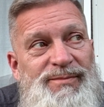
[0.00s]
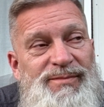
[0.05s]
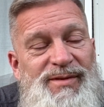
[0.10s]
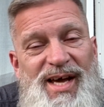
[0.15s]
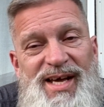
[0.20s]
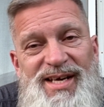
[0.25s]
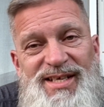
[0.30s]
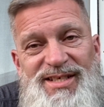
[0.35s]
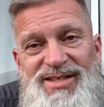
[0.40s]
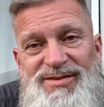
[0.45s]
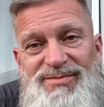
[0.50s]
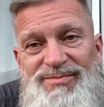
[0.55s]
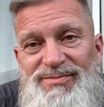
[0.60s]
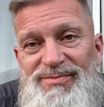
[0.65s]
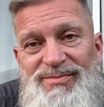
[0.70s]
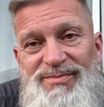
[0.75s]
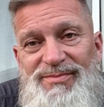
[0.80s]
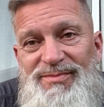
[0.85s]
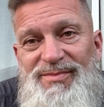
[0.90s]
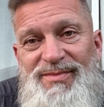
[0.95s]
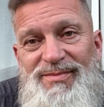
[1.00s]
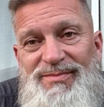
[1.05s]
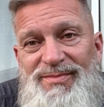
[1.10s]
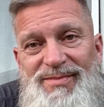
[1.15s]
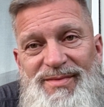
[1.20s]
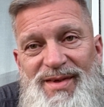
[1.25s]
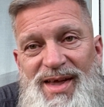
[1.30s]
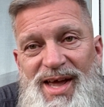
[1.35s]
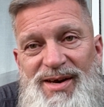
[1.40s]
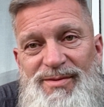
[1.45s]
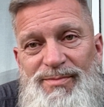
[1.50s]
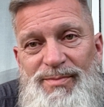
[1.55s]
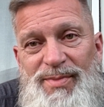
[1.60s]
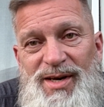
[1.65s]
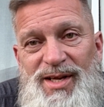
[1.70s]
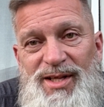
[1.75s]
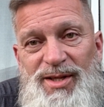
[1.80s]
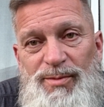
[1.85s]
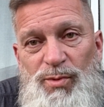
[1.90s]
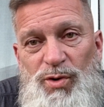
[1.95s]
I just hadn't been
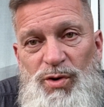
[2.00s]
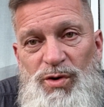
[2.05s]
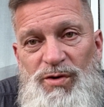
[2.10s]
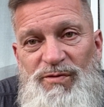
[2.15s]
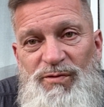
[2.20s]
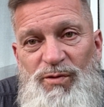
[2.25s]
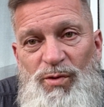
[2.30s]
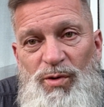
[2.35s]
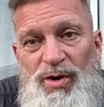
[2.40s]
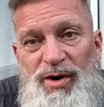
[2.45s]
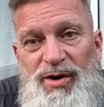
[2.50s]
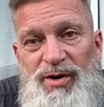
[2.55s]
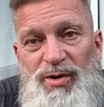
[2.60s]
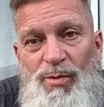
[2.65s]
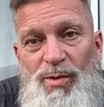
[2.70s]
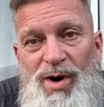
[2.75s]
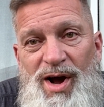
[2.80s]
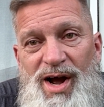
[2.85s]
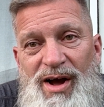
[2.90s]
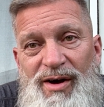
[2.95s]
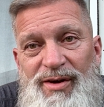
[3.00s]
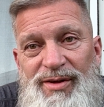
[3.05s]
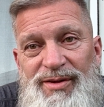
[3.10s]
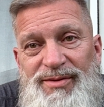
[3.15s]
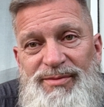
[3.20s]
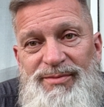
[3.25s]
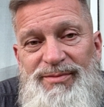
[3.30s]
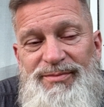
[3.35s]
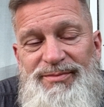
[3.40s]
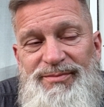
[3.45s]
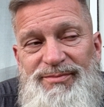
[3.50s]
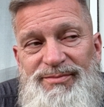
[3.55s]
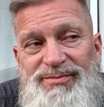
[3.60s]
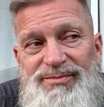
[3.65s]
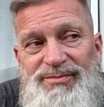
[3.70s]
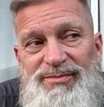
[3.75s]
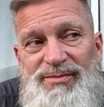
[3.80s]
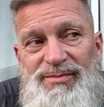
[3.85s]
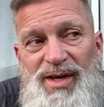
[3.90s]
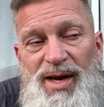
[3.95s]
in the mood for it in a while, and
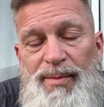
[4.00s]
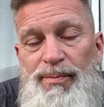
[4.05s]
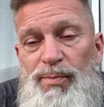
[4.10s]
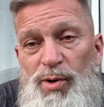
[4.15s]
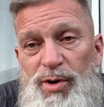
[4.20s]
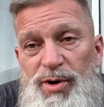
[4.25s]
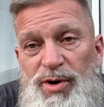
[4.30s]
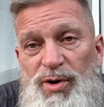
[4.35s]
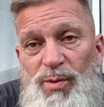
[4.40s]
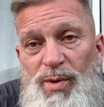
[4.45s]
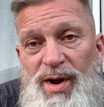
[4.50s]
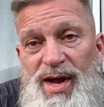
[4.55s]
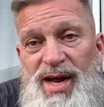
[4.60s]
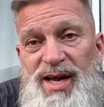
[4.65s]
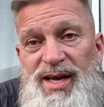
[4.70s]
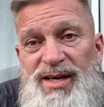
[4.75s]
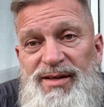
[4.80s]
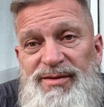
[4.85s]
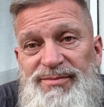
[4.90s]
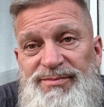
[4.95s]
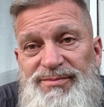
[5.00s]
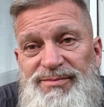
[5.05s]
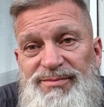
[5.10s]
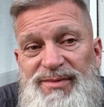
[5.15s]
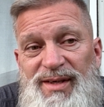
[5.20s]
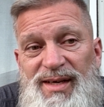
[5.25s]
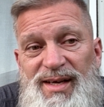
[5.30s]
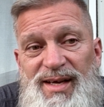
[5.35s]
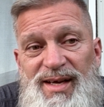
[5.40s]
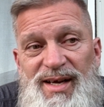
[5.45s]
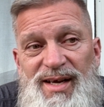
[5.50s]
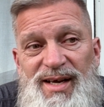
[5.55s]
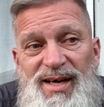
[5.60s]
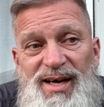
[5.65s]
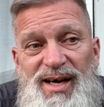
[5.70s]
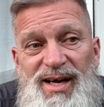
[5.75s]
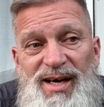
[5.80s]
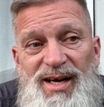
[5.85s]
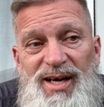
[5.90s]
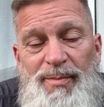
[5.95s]
I put it away.
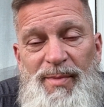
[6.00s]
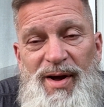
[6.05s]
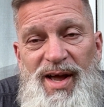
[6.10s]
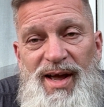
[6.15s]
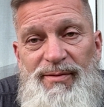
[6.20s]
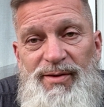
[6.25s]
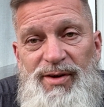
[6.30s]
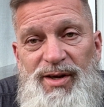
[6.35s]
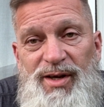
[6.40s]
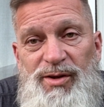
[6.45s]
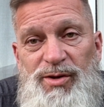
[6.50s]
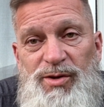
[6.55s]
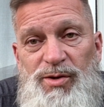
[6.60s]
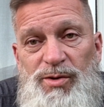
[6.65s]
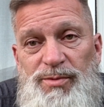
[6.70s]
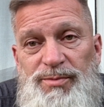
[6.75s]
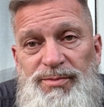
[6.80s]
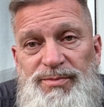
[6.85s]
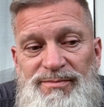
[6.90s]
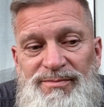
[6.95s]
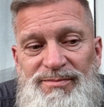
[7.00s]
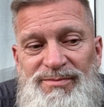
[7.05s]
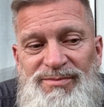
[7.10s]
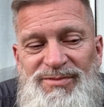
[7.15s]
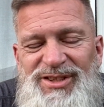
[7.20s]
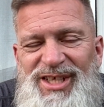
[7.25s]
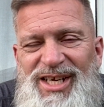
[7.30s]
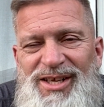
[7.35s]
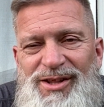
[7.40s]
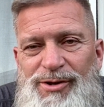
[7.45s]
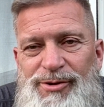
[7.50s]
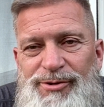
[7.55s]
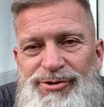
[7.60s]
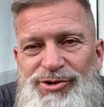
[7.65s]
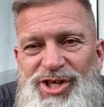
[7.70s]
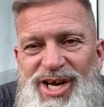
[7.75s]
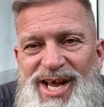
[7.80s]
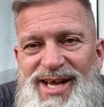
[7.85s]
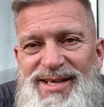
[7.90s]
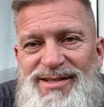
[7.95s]
Um, I have like a little, took a little
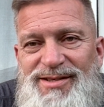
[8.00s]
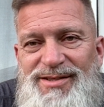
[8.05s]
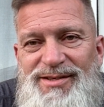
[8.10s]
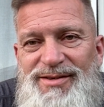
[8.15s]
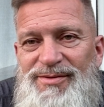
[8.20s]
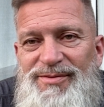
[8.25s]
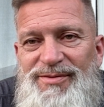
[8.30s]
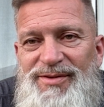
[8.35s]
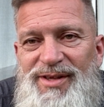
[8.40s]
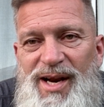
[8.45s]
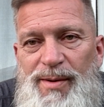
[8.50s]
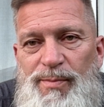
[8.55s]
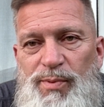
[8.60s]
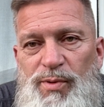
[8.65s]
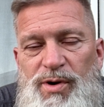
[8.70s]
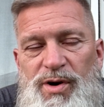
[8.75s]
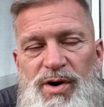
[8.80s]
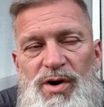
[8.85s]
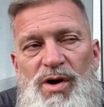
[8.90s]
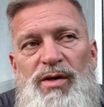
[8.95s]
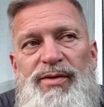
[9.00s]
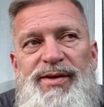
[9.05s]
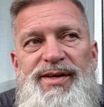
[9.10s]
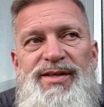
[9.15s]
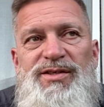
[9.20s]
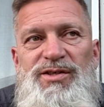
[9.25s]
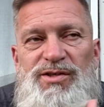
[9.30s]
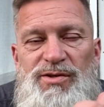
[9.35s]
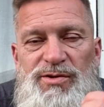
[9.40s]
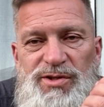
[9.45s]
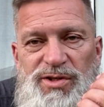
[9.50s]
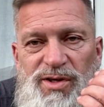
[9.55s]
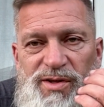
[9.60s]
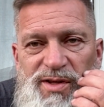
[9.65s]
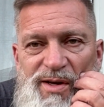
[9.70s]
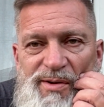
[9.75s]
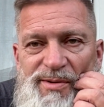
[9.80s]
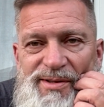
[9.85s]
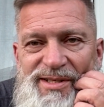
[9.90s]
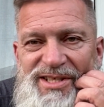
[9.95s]
chest that I put it all into so
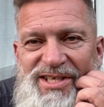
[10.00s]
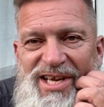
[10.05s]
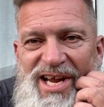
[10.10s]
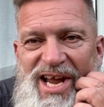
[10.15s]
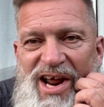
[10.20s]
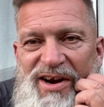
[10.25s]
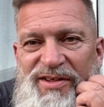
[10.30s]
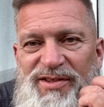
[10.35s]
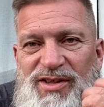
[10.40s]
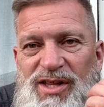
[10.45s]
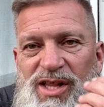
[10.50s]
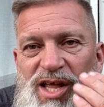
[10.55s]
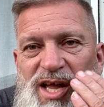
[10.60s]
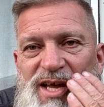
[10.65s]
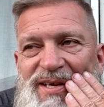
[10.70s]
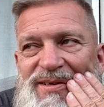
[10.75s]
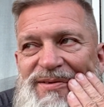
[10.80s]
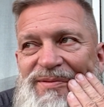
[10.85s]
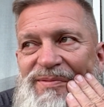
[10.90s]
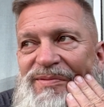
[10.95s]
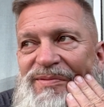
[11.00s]
that it would stay out of the light,